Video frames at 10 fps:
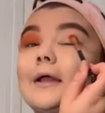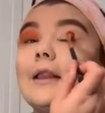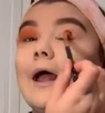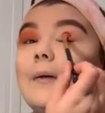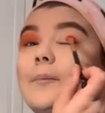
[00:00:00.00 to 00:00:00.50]

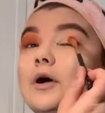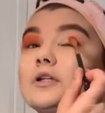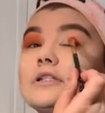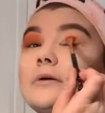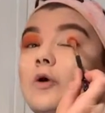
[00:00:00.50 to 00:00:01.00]
like
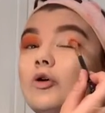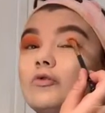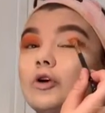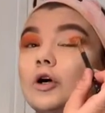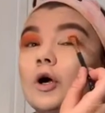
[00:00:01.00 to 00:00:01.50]
pushed him
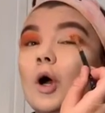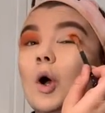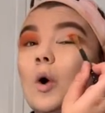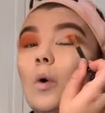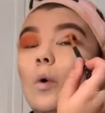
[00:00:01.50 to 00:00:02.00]
over
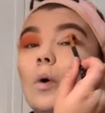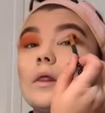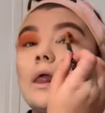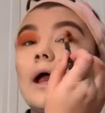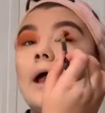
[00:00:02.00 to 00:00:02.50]
or
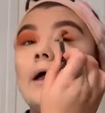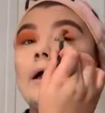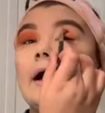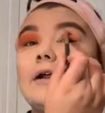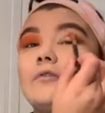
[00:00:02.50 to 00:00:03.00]

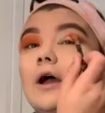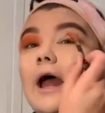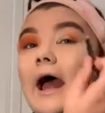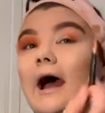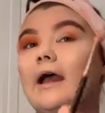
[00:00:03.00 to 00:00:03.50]
like kind of
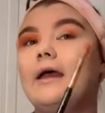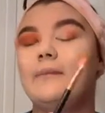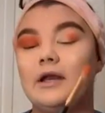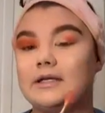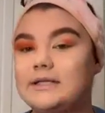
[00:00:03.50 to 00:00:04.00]
went at
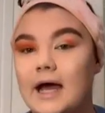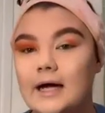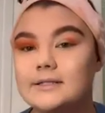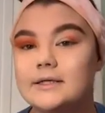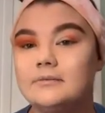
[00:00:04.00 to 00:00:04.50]
him and
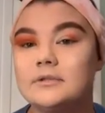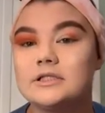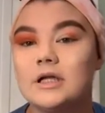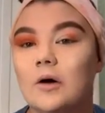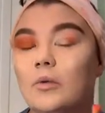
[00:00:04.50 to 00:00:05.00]
attacked him in
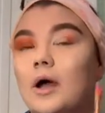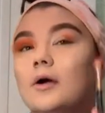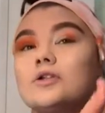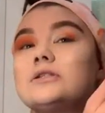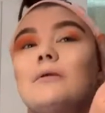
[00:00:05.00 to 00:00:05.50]
some
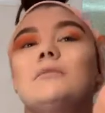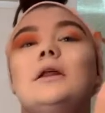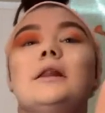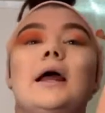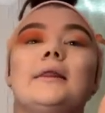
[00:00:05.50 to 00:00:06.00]
way or
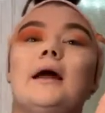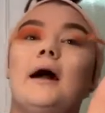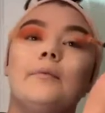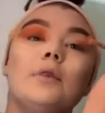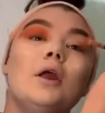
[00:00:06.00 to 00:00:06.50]
something like
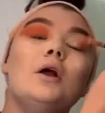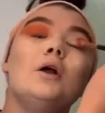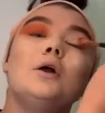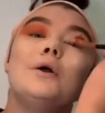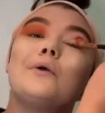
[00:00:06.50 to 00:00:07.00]
that.
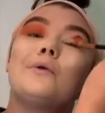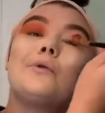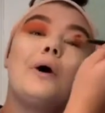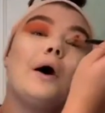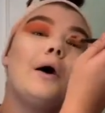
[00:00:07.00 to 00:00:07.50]

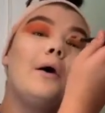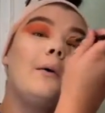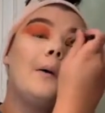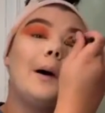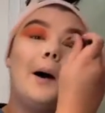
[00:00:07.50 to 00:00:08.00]

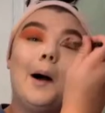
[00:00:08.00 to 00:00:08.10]
So